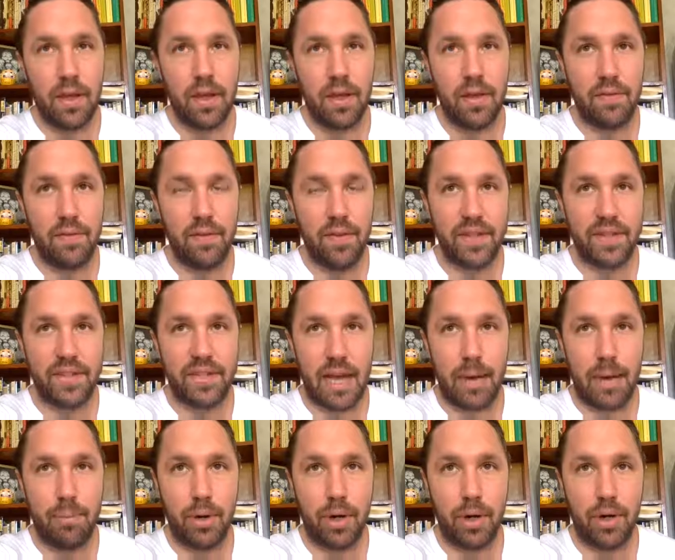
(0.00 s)
For the
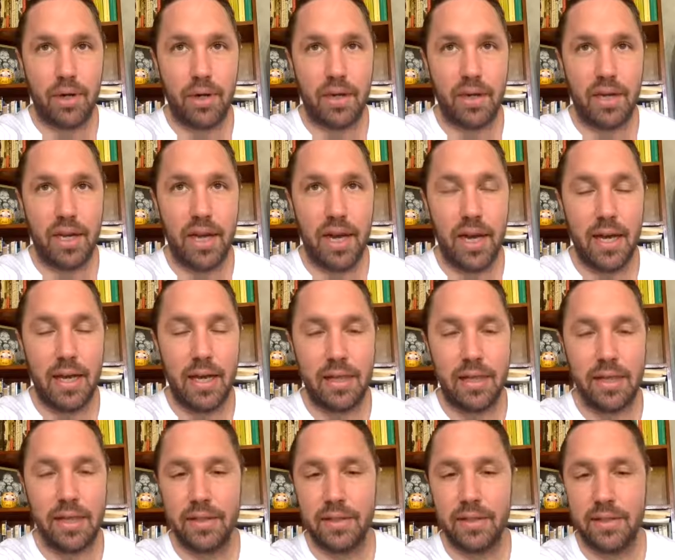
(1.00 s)
sap part,
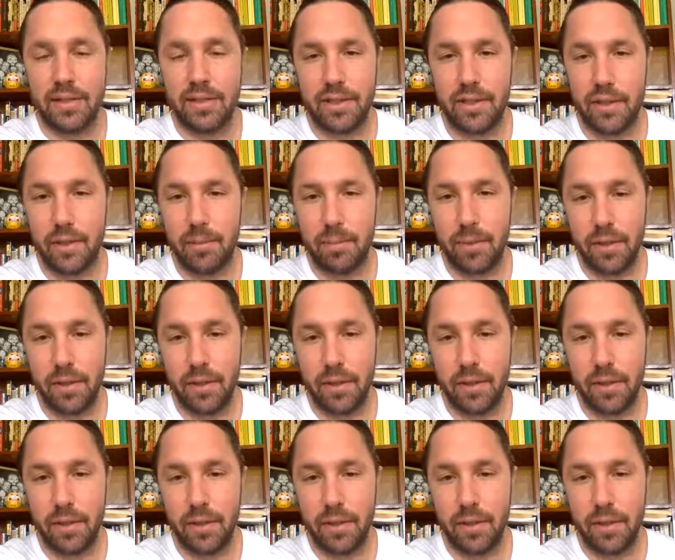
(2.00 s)
honey and syrup.